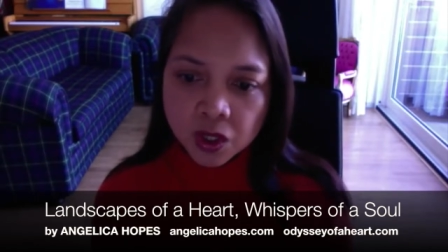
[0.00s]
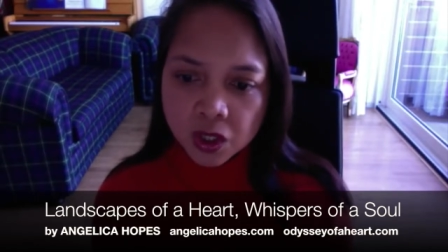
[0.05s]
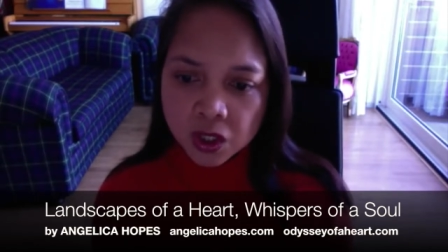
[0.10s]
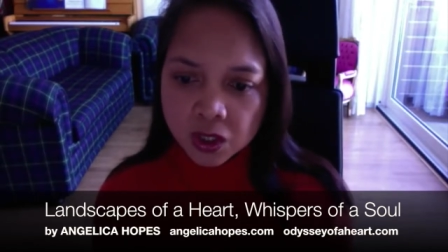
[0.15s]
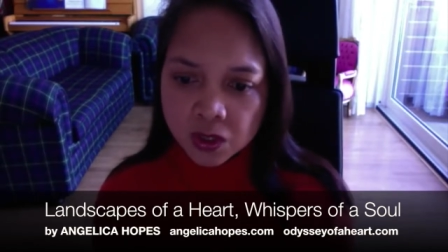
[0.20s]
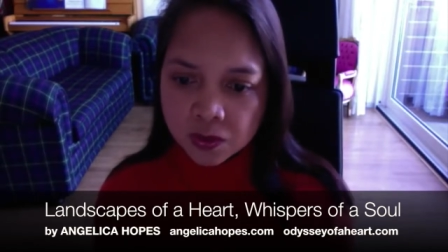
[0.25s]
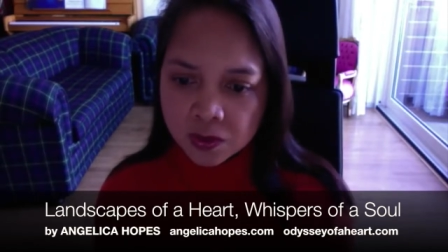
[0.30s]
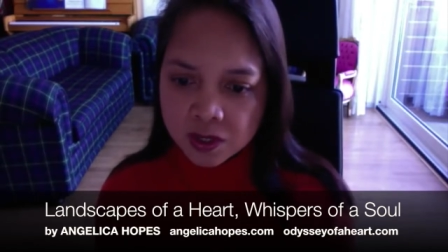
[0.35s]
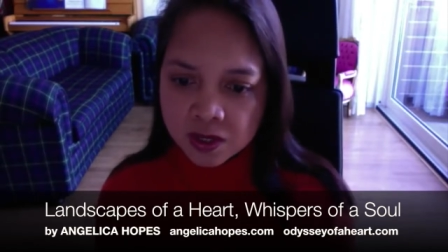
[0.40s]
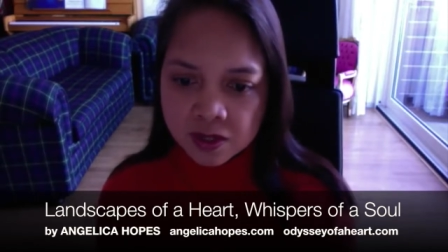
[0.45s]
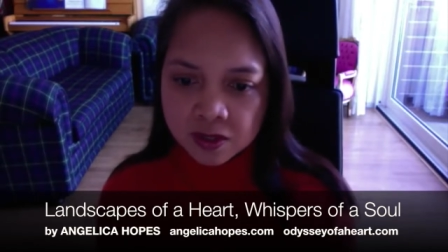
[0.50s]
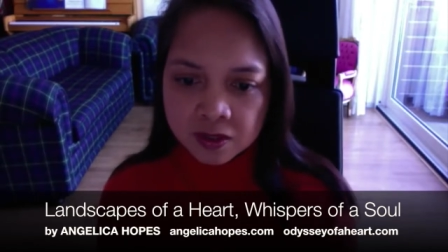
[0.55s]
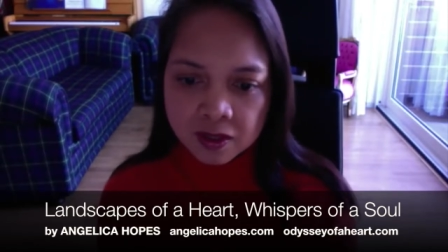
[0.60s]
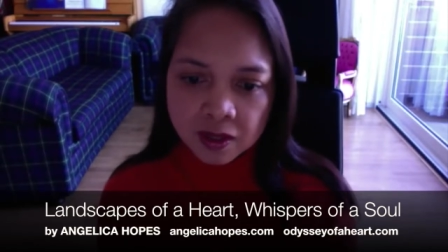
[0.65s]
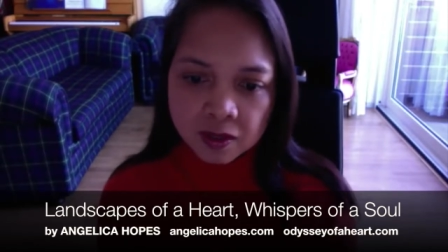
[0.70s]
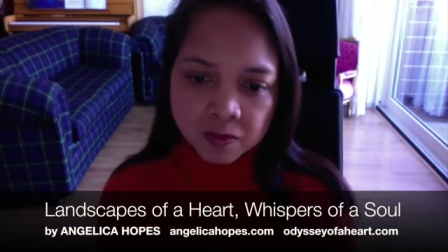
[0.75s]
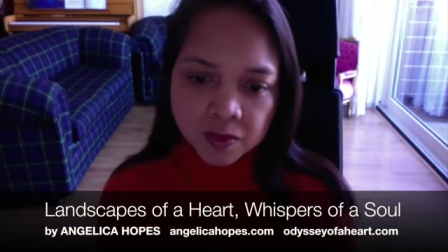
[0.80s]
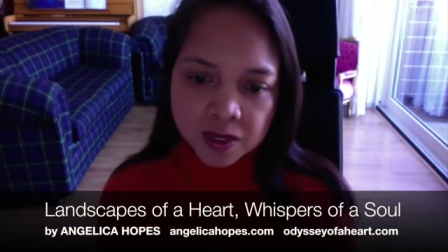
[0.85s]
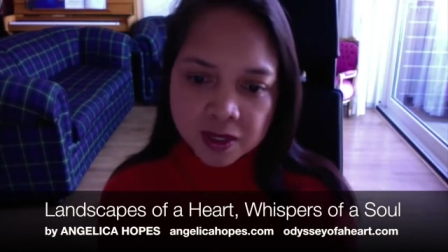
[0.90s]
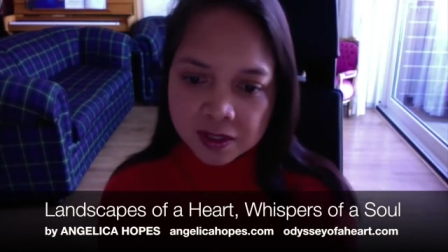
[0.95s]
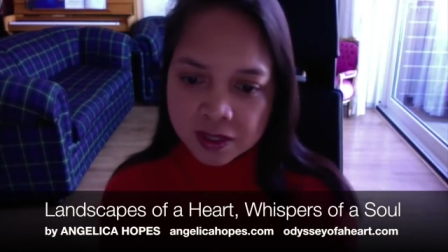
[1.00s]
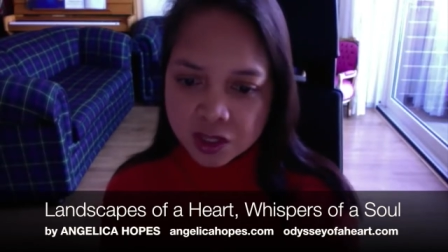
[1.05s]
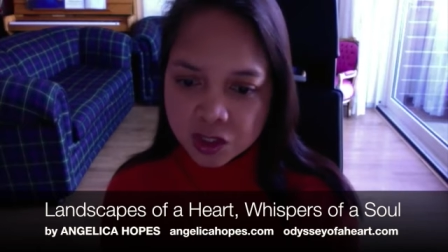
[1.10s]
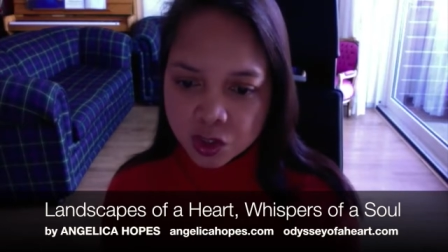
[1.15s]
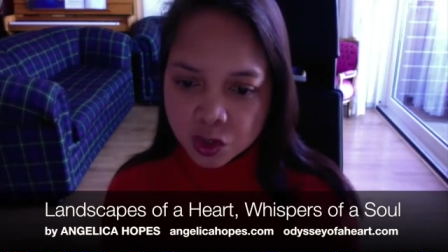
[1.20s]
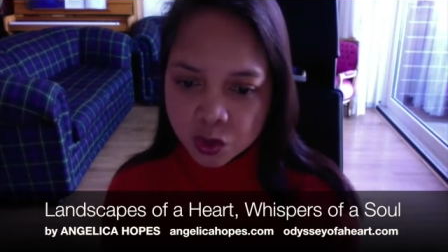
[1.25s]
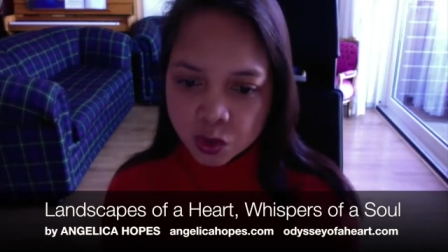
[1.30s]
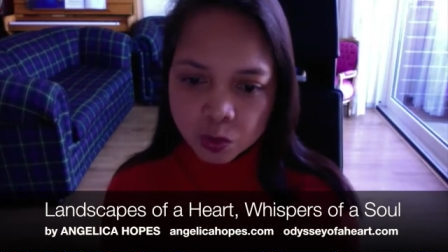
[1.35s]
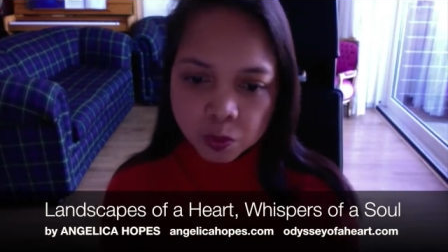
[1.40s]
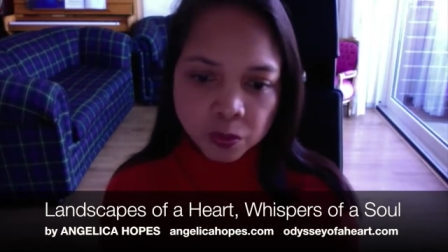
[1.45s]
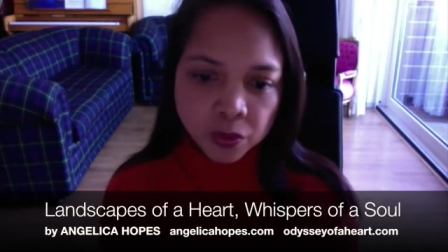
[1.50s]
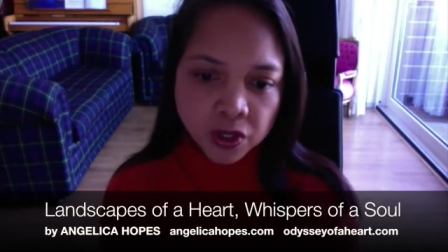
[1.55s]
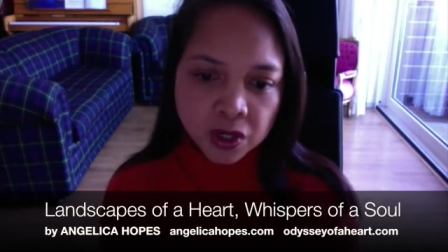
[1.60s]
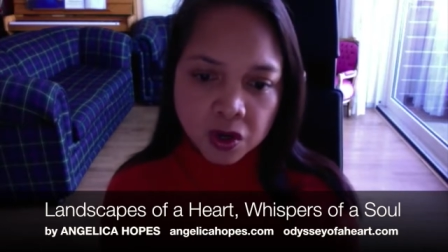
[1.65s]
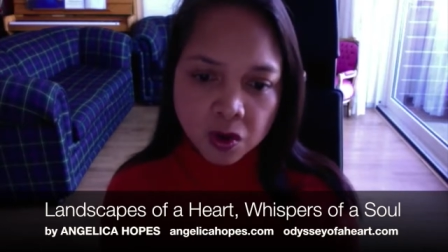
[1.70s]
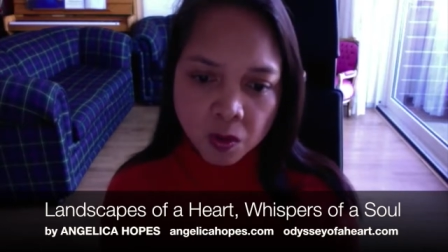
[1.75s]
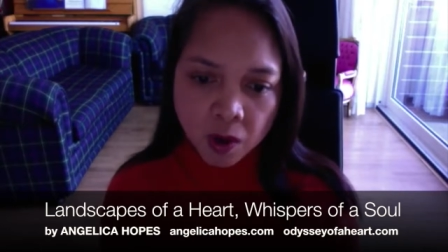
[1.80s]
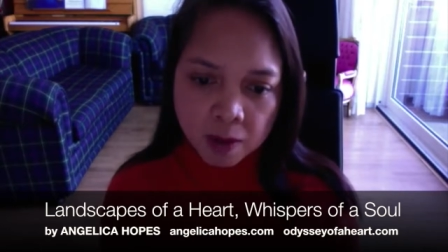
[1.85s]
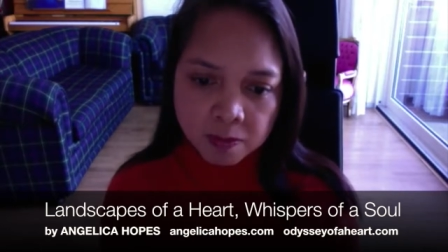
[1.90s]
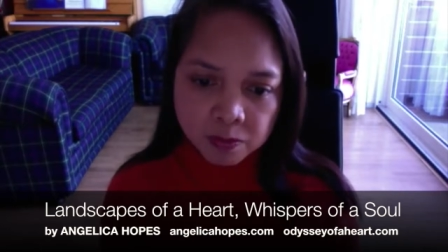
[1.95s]
You didn't tell me that he's super
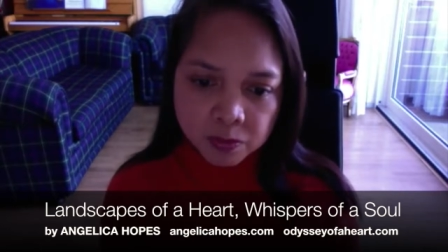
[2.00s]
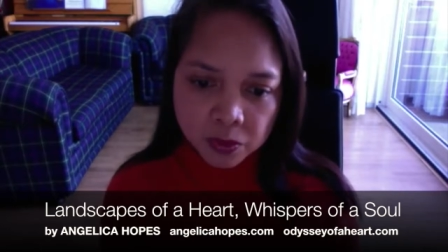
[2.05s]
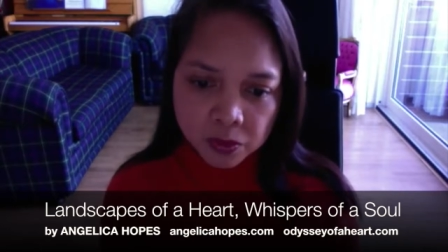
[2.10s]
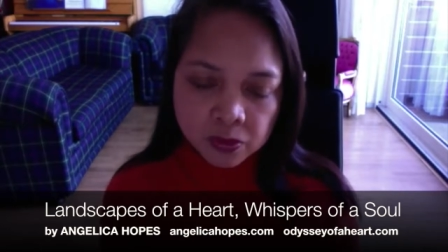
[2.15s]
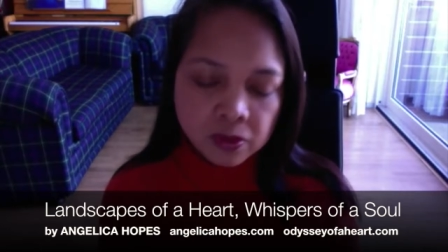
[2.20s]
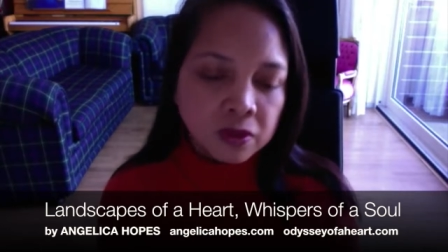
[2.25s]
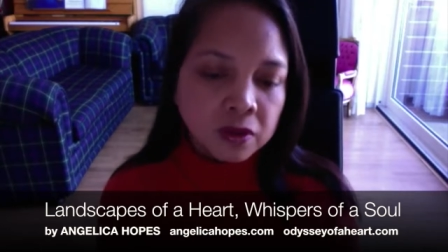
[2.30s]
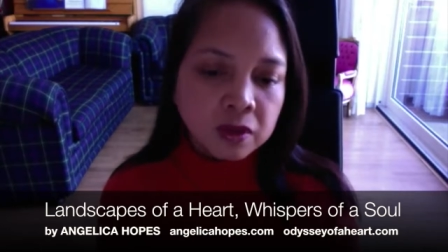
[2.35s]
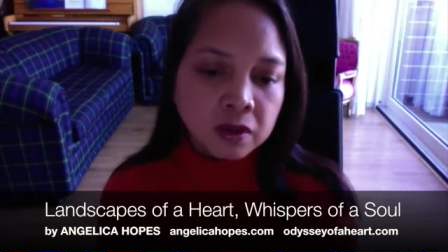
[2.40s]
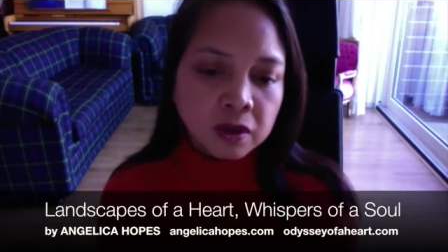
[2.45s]
guapo.